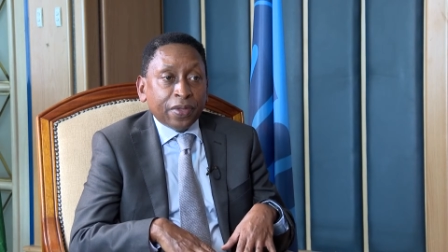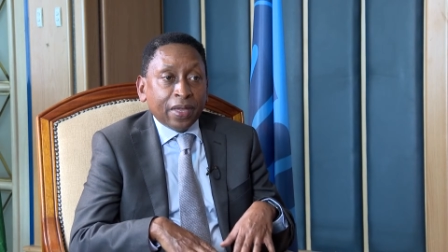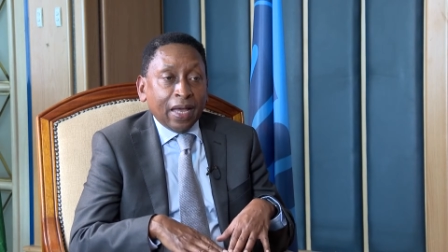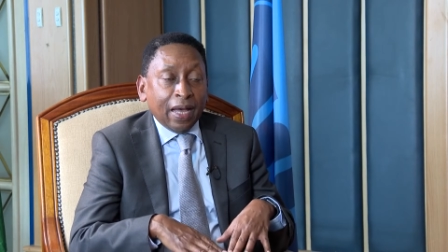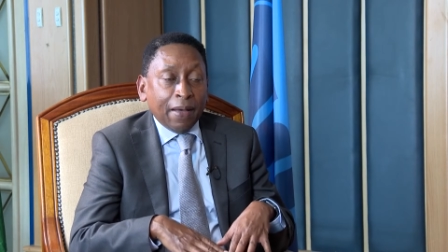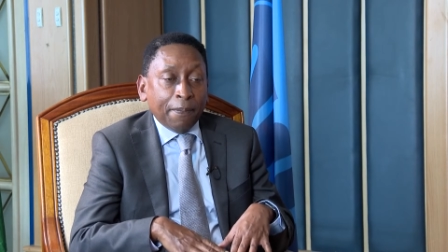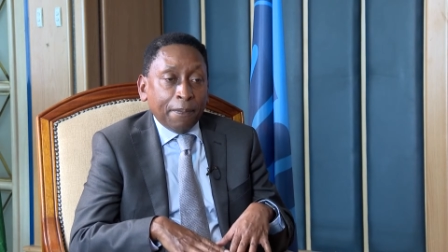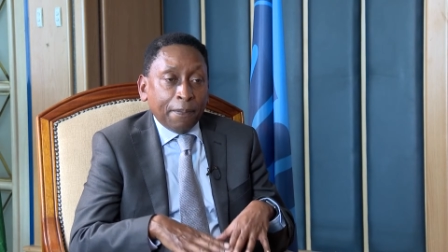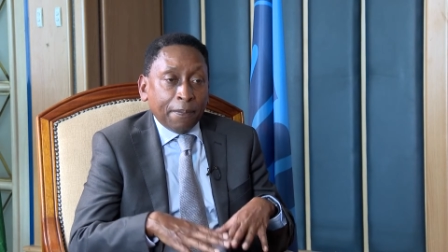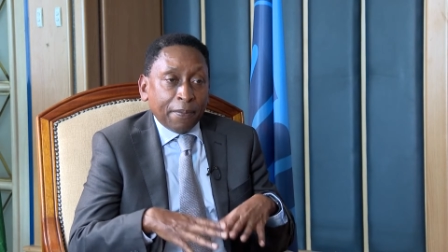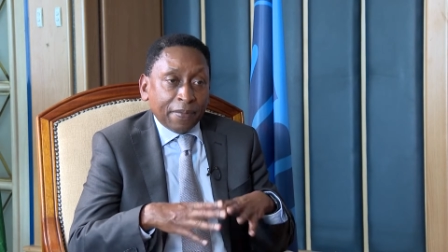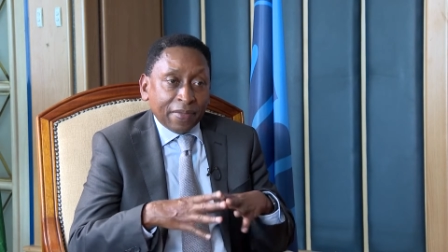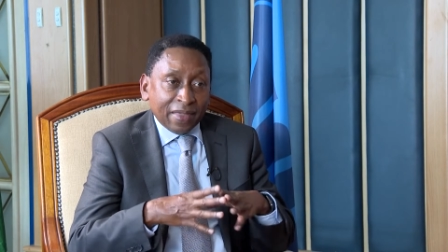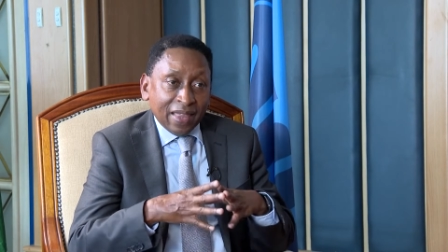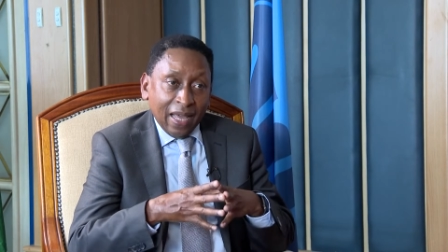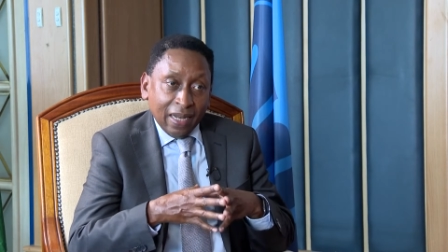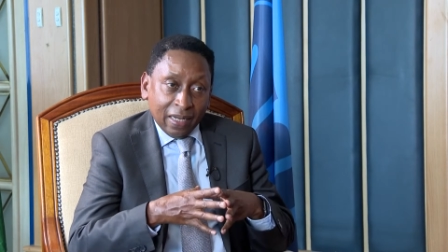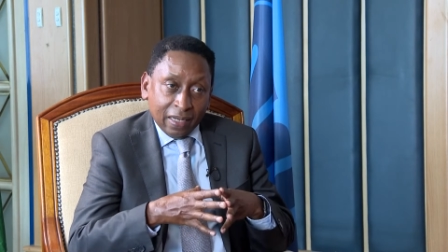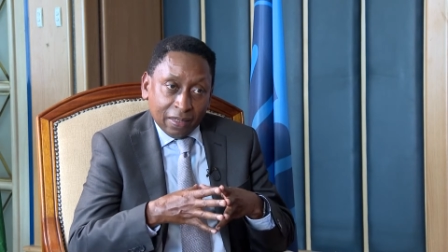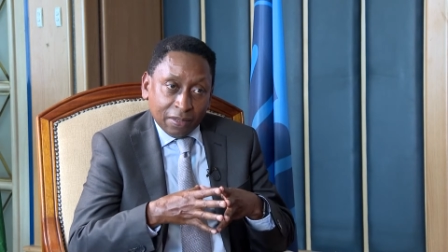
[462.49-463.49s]

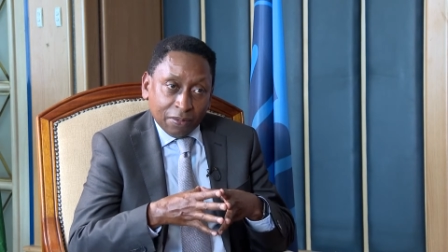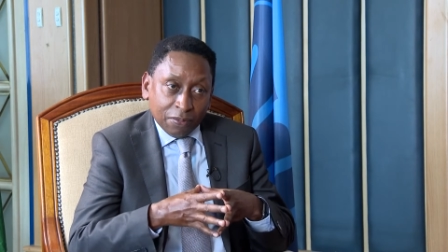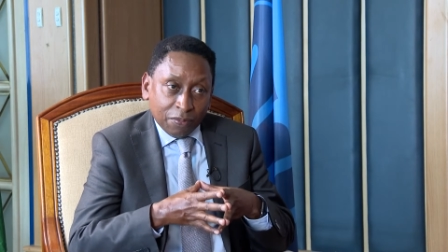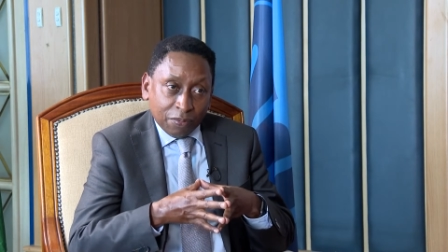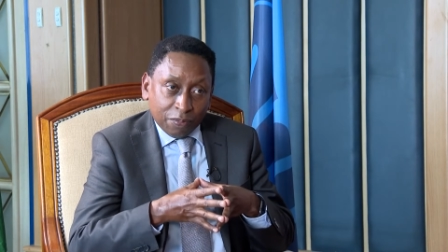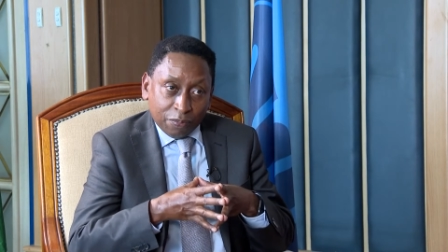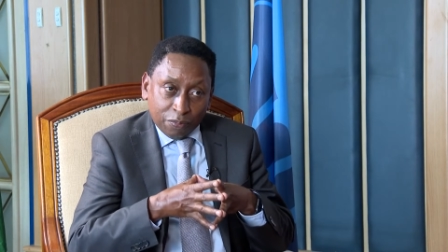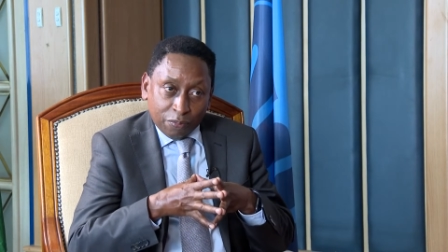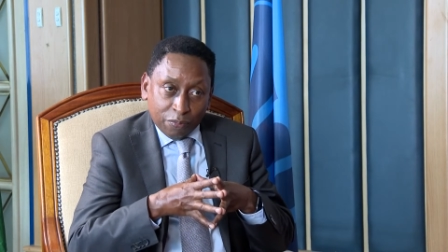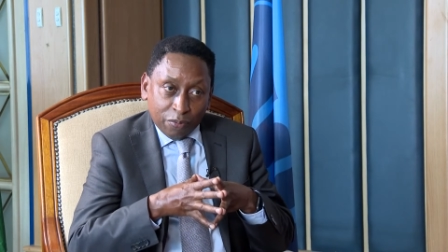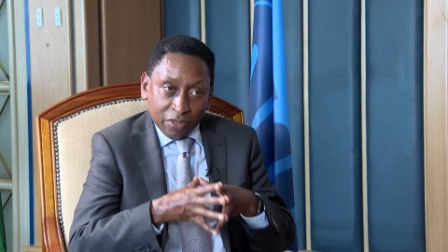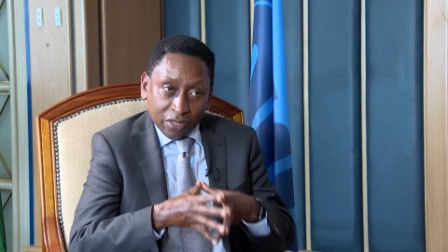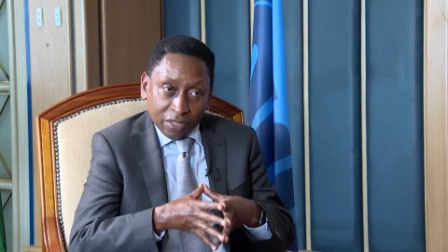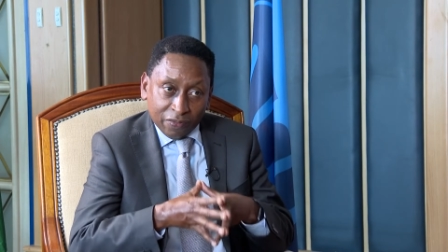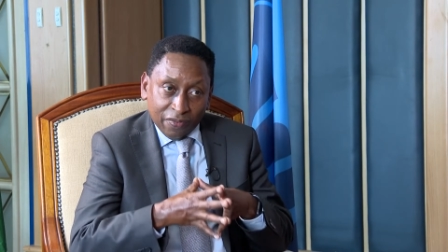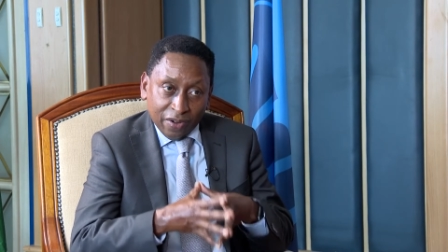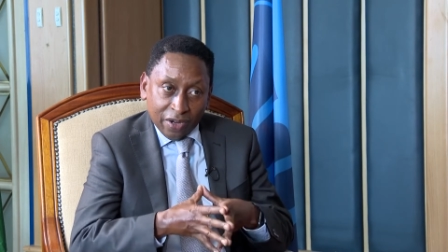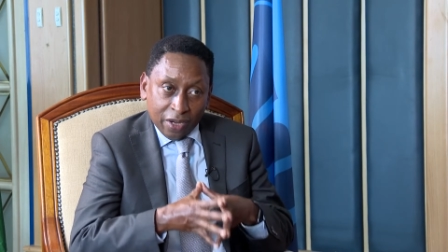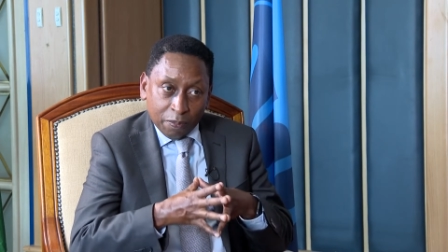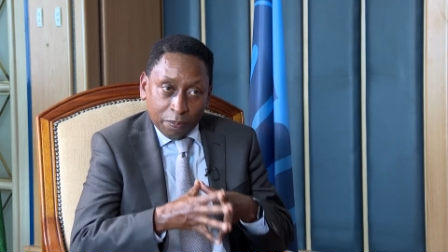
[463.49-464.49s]
that
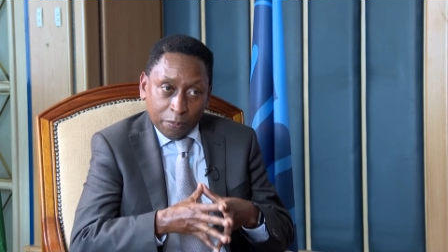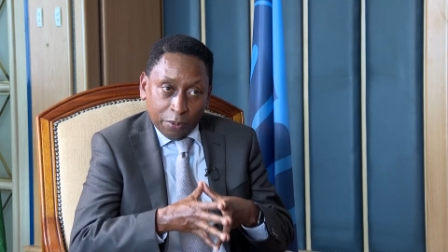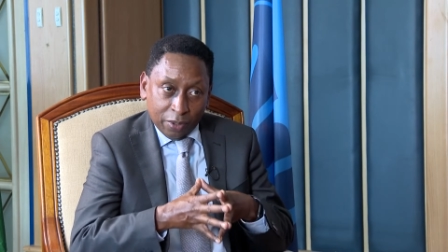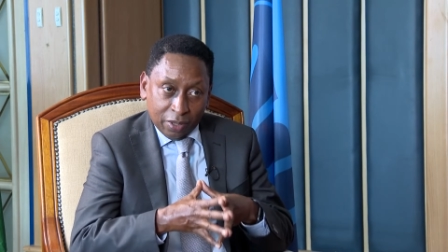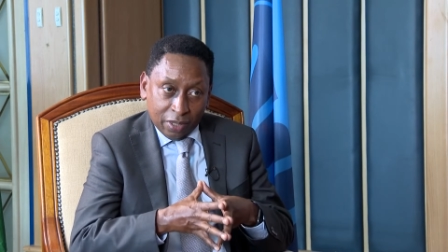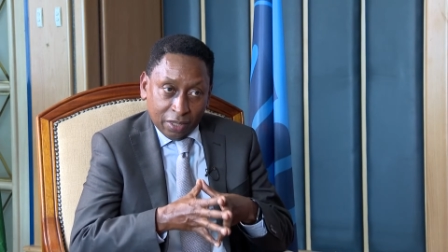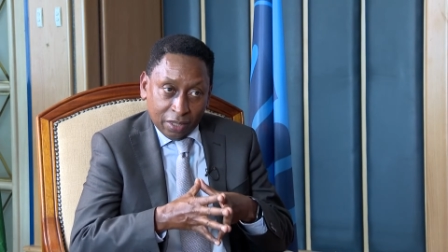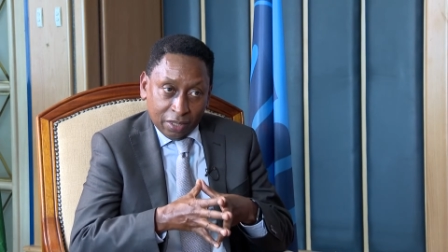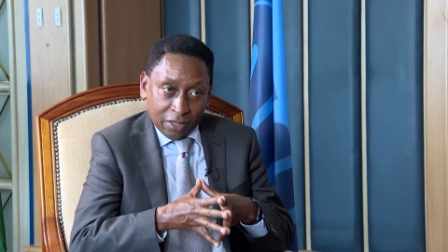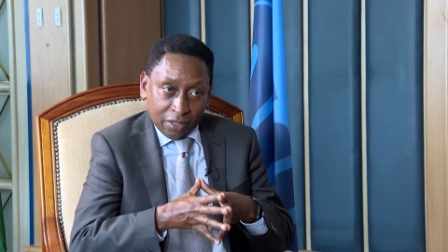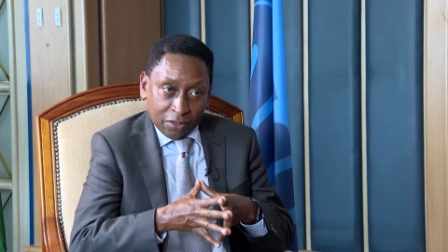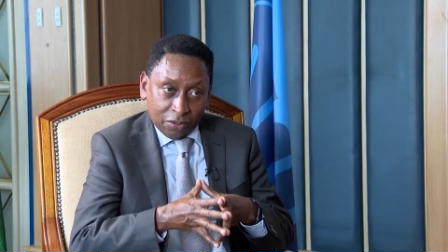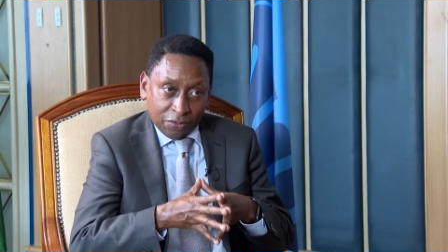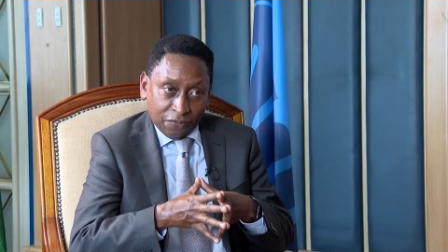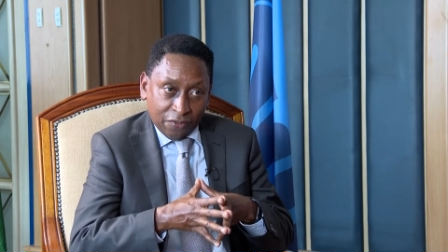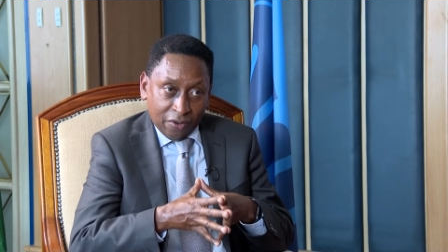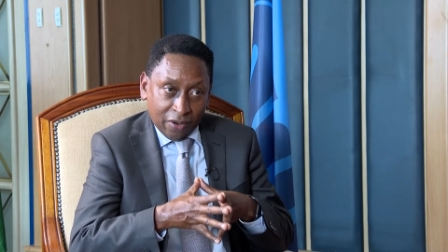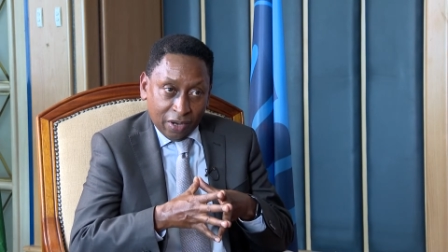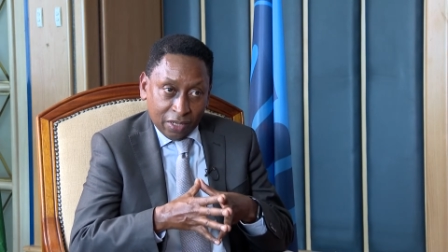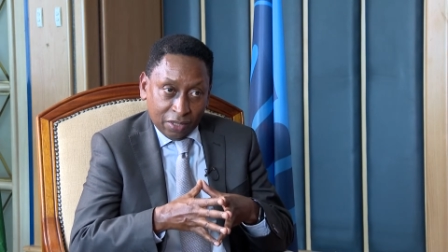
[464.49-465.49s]
was very important
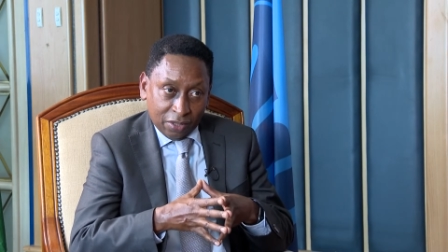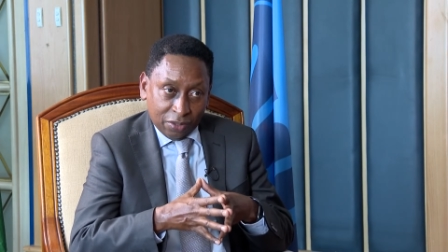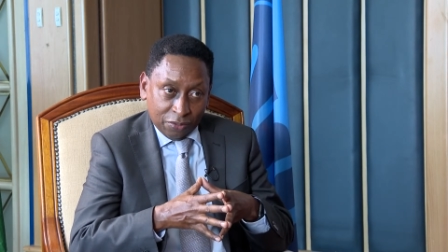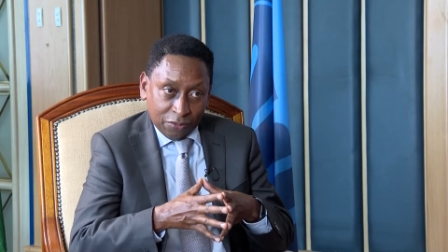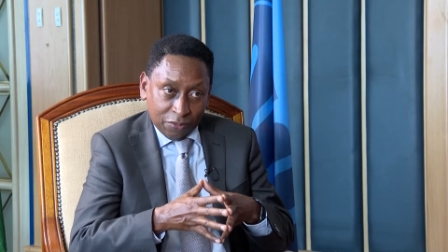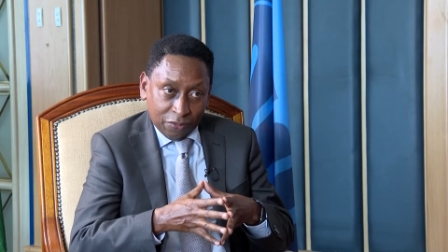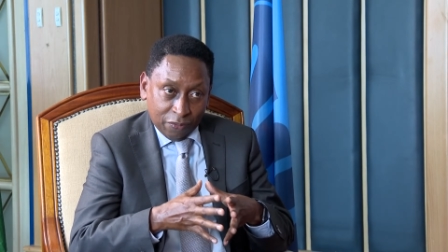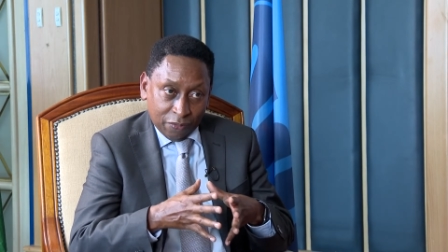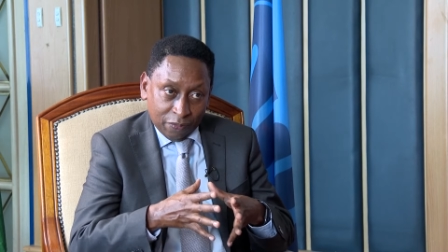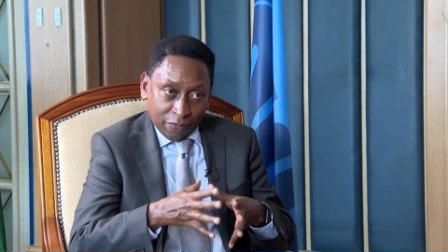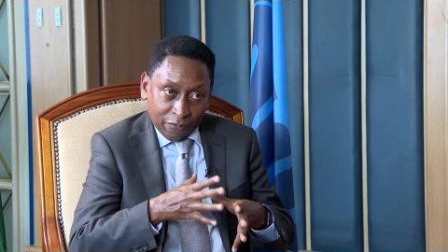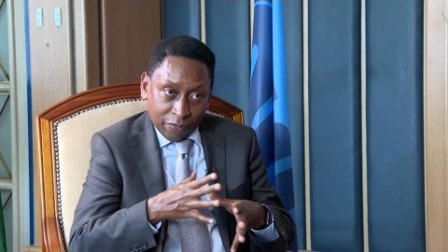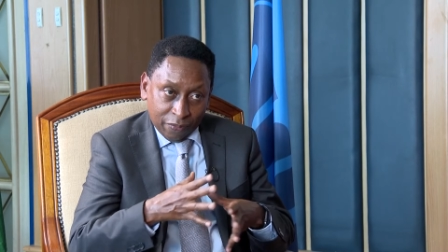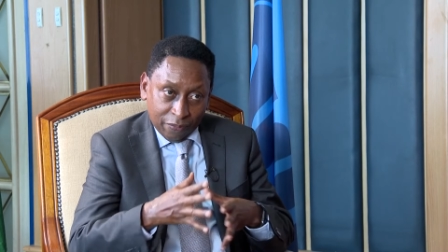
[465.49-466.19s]
for us to